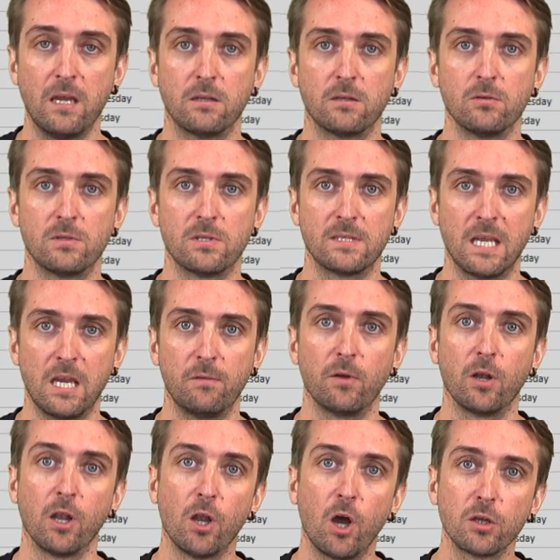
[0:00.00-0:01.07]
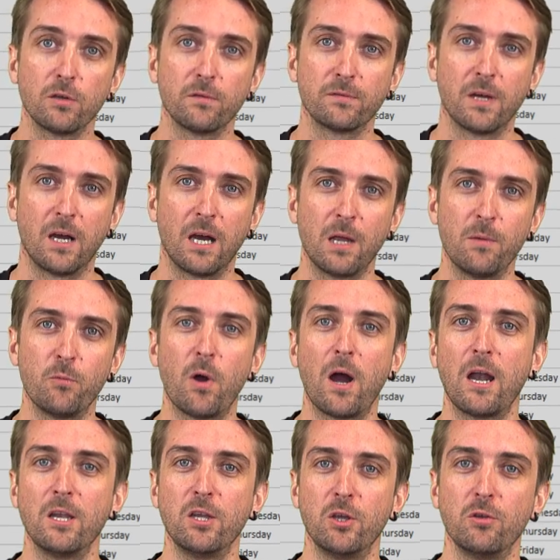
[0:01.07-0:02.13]
to save a lot of time
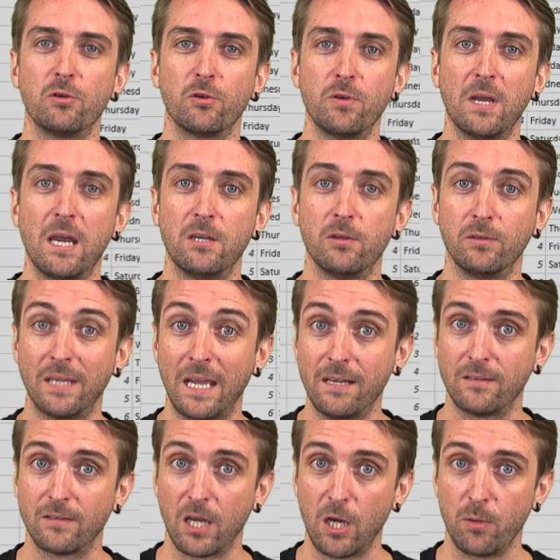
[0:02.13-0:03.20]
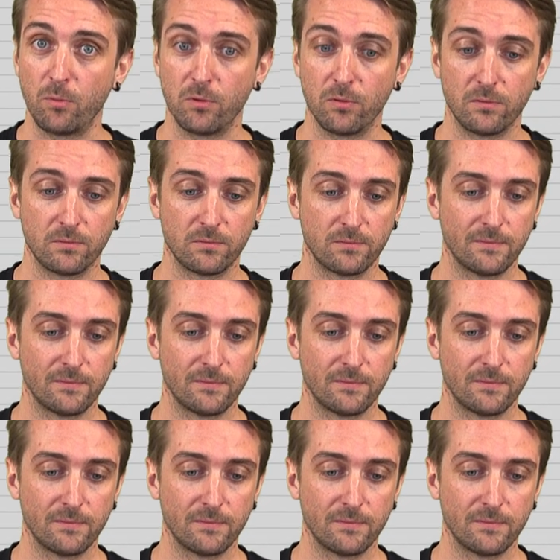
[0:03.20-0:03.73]
while you create your date table.